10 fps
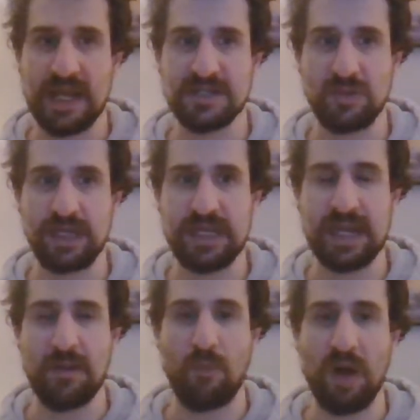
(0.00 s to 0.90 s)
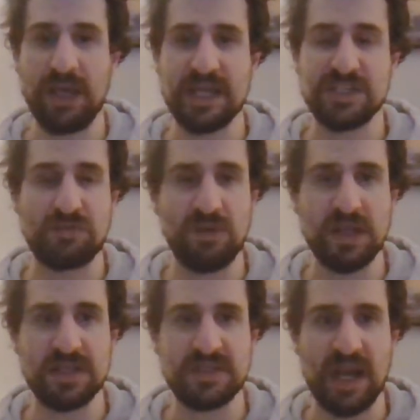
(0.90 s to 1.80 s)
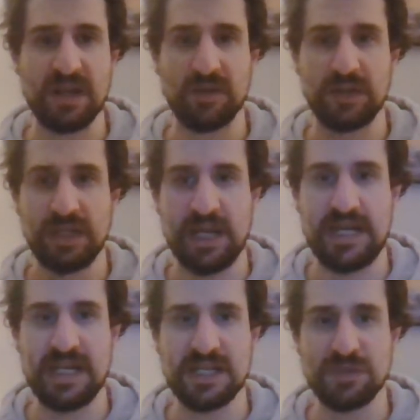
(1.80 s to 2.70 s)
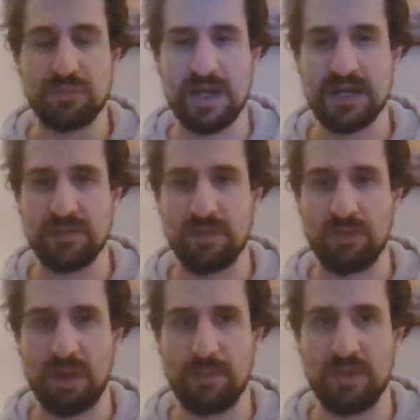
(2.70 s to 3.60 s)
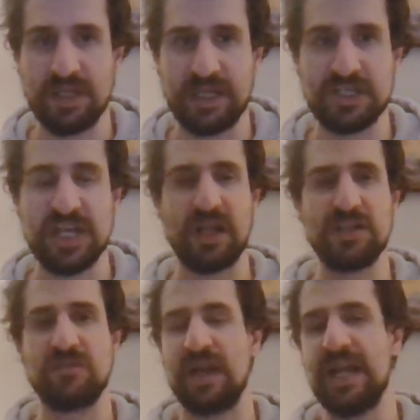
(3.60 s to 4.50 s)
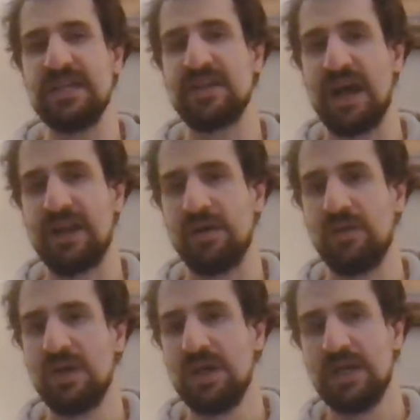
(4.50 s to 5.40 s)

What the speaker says: so he gets screwed out of the title, he does win the Royal Rumble, and he could challenge for any title,